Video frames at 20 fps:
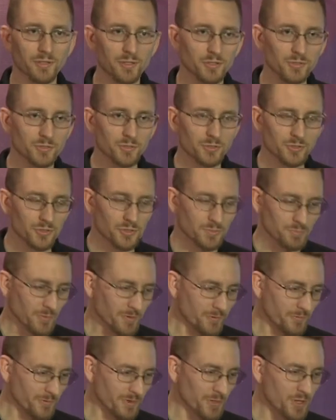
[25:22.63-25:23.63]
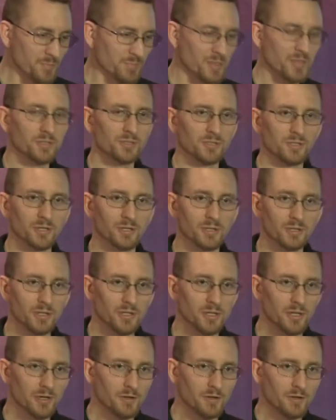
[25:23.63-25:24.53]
These are just very basic